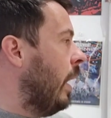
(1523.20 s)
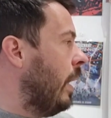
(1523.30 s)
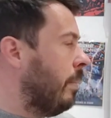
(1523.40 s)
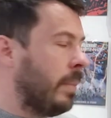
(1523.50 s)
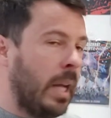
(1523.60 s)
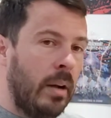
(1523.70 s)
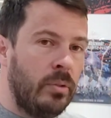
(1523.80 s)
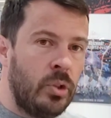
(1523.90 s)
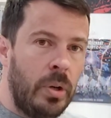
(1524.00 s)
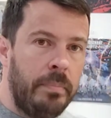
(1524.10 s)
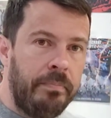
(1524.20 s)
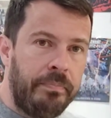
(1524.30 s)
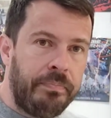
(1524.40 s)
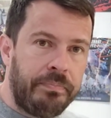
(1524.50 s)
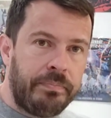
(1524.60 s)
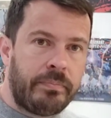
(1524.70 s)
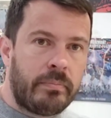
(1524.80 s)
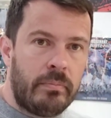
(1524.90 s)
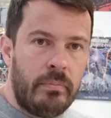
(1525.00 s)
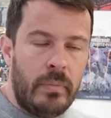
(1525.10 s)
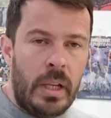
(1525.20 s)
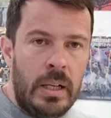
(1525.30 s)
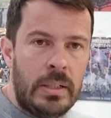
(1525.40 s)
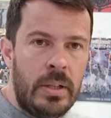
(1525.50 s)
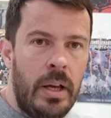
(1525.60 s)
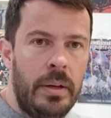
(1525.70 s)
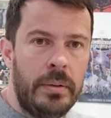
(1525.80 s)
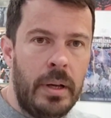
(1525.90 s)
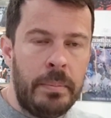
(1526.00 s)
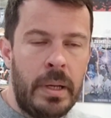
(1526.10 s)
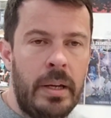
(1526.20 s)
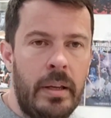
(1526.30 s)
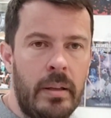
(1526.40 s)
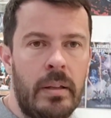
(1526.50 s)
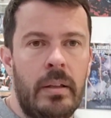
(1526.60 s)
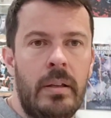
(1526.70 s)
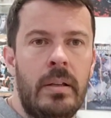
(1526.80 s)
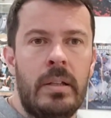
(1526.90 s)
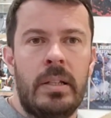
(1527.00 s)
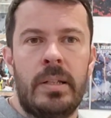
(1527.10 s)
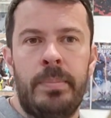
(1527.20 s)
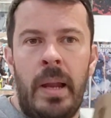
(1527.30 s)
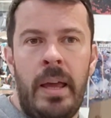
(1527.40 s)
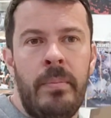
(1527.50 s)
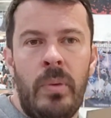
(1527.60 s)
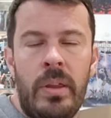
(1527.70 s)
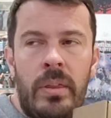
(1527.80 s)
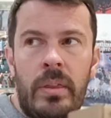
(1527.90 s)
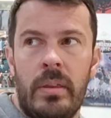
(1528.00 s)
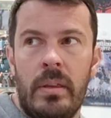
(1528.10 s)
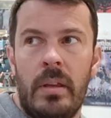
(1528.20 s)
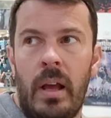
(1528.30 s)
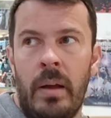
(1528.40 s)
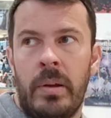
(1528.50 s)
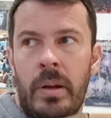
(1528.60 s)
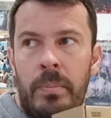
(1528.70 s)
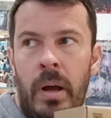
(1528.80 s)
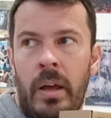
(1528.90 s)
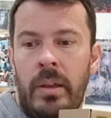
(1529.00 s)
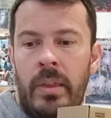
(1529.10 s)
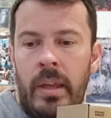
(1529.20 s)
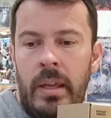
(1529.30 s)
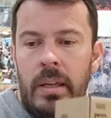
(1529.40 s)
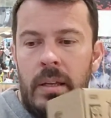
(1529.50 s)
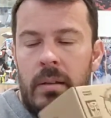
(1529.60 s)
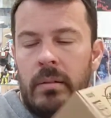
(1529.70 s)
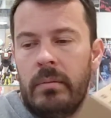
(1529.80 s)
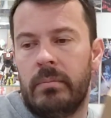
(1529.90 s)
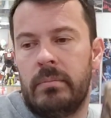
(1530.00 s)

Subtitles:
Galvatron. So I'm going to display him with, I'm going to buy the